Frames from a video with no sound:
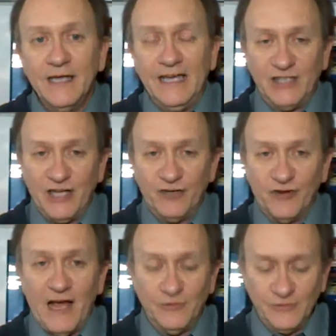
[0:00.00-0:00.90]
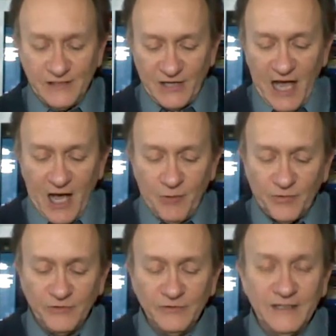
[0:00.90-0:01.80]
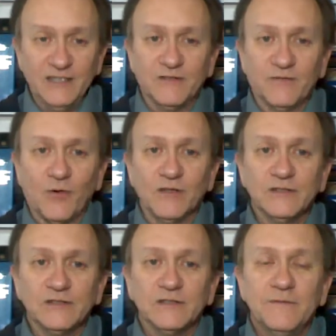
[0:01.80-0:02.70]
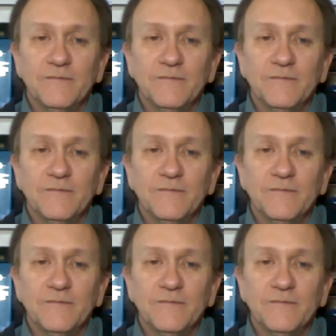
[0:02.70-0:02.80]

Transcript: is a grounds that's allowable in divorce.